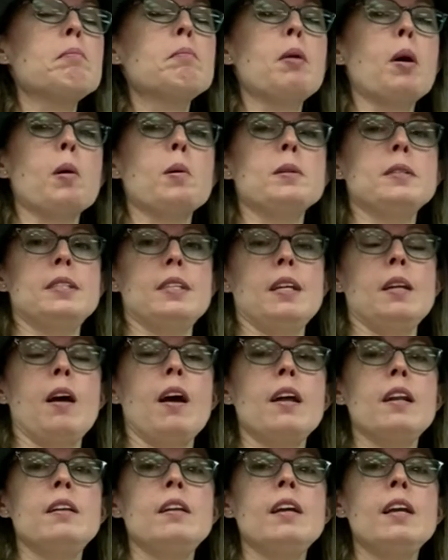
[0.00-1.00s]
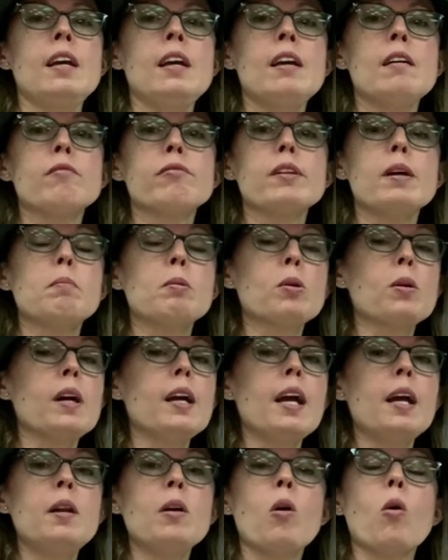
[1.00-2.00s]
post it on
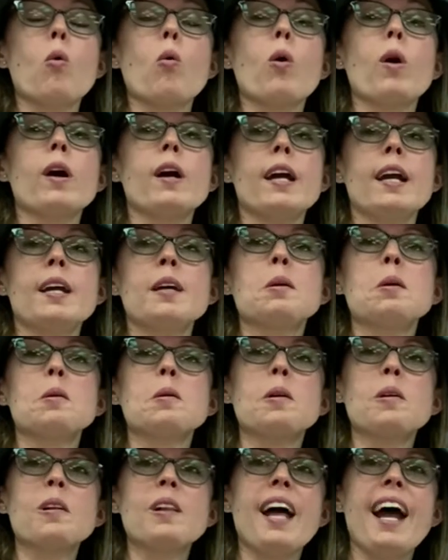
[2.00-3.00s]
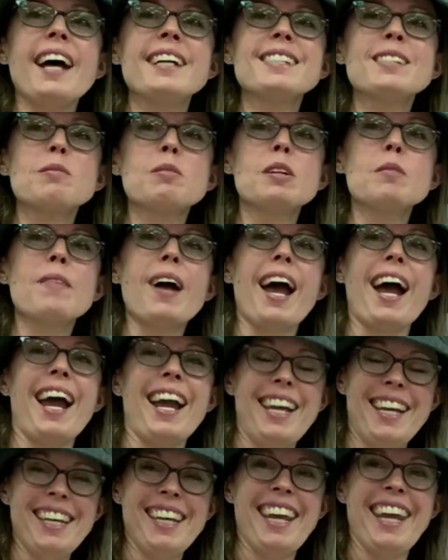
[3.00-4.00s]
Flipgrid or in Google Classroom.
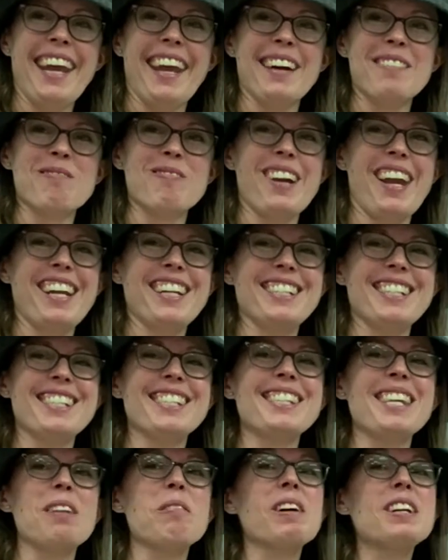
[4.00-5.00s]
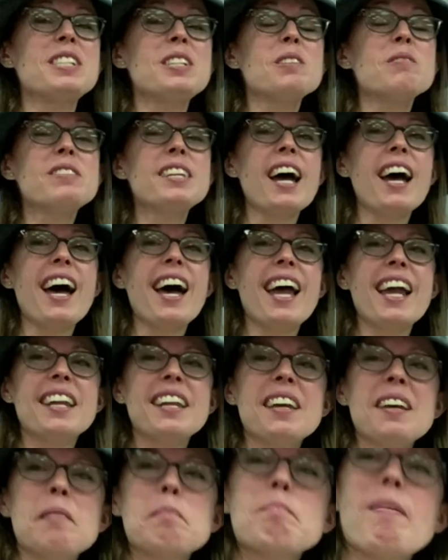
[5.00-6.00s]
I can't wait to see what you've
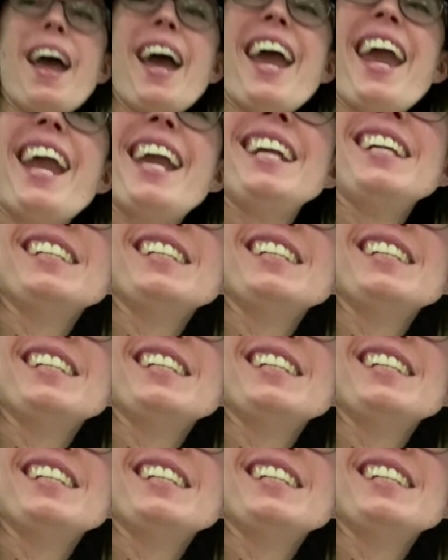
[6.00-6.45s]
done. Bye.